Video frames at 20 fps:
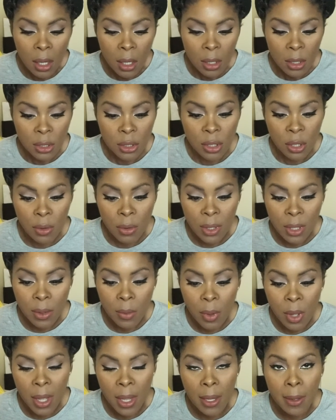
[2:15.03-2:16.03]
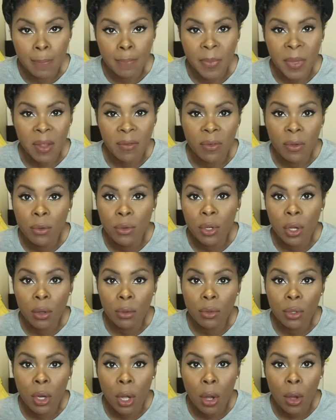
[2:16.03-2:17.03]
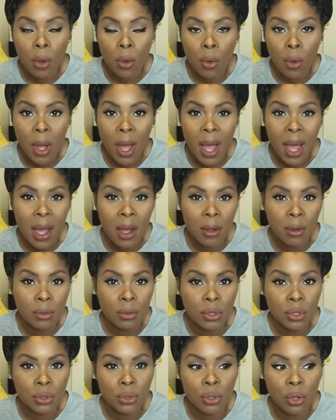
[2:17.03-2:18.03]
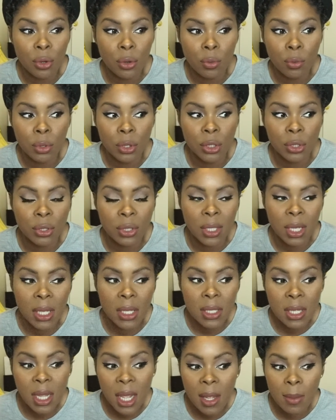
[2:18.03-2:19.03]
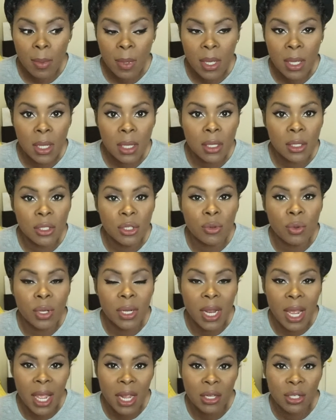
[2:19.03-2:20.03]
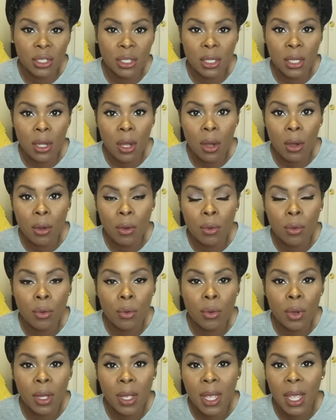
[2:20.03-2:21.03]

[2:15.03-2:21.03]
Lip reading: So anyway, if you don't know how to know what your skin type is, you can actually go